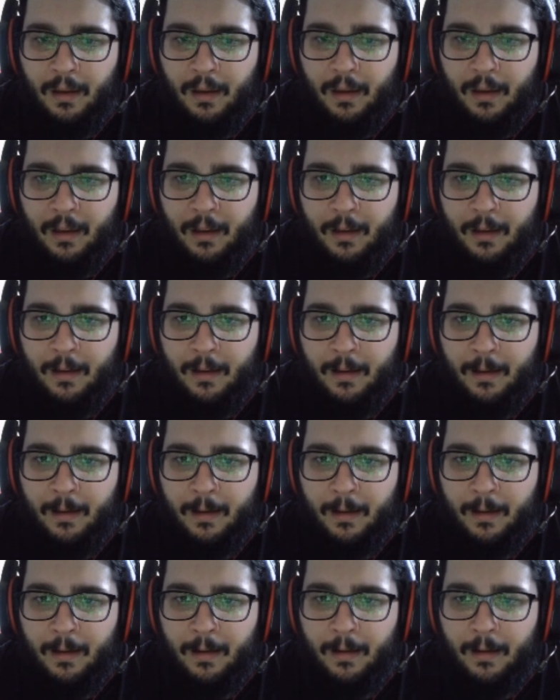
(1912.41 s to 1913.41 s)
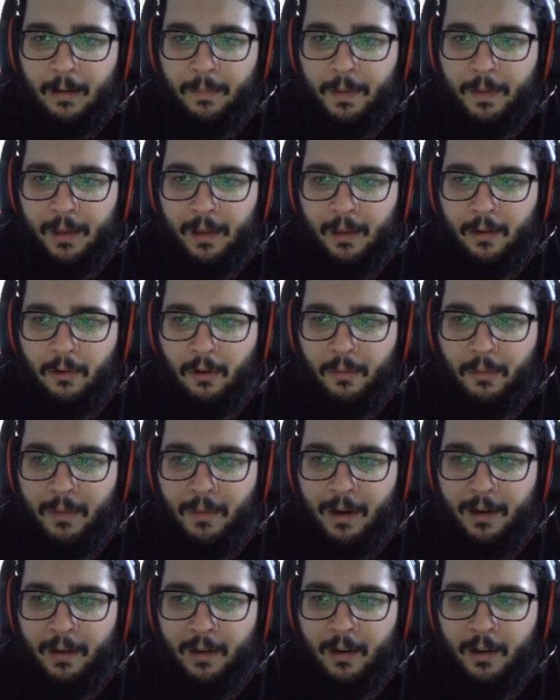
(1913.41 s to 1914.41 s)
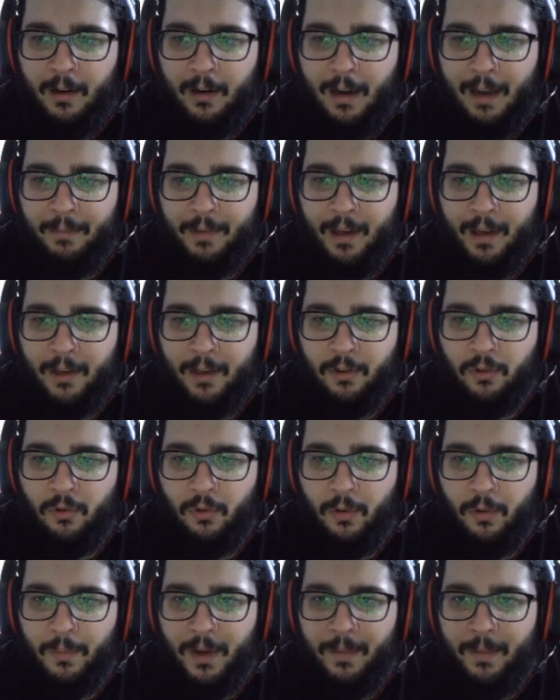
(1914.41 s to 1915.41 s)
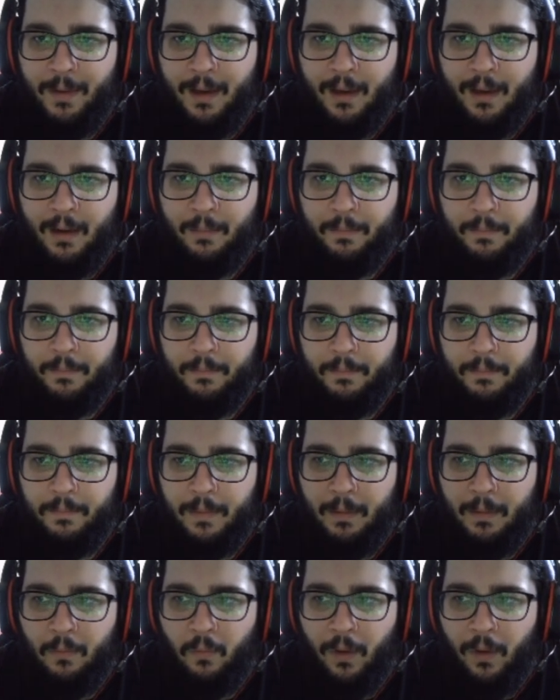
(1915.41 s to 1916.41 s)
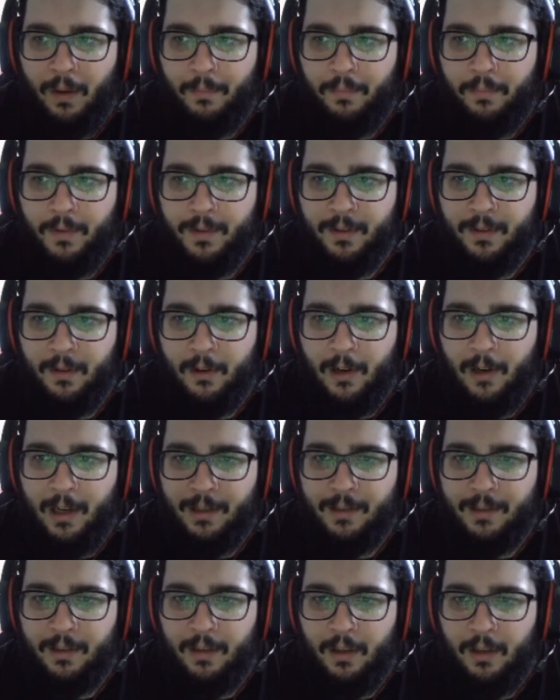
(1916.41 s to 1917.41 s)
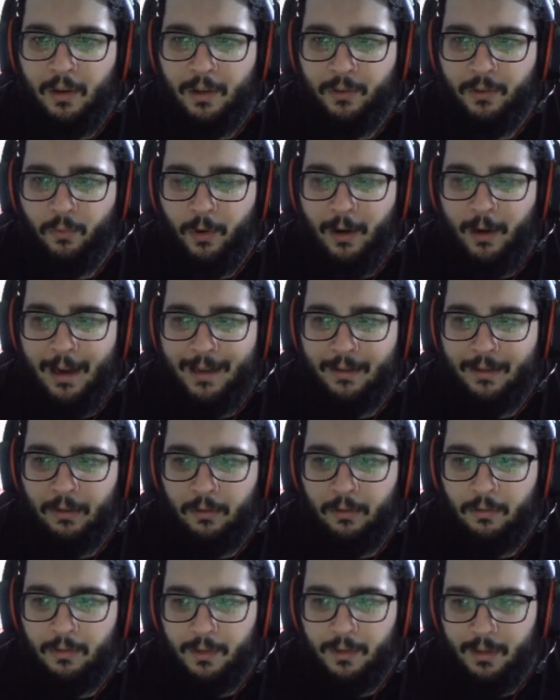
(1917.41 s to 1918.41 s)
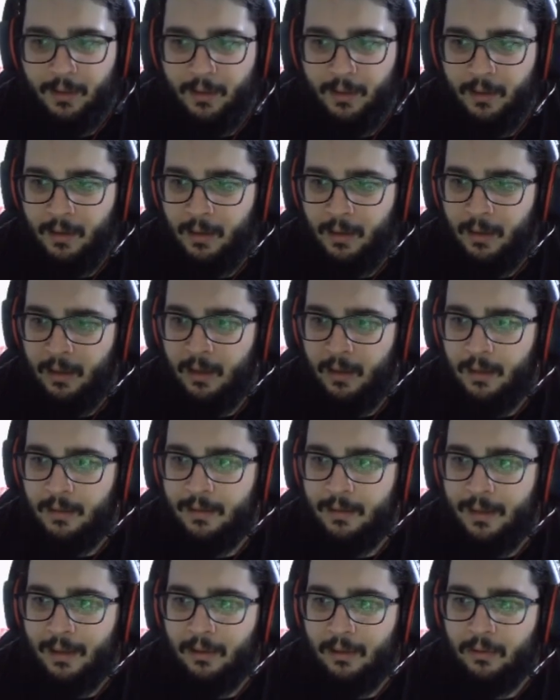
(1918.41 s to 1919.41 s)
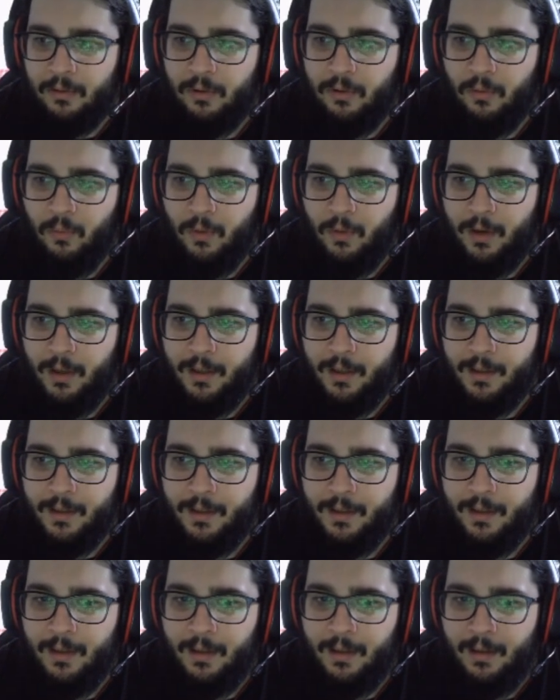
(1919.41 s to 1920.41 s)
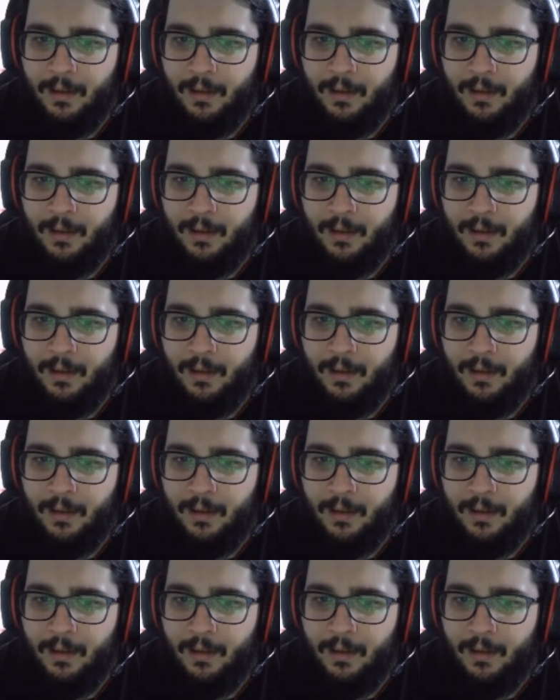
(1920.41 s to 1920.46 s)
Pelagor Mariner, I'm not sure. Maybe get one Prisoner Custody because we're assholes. That also works.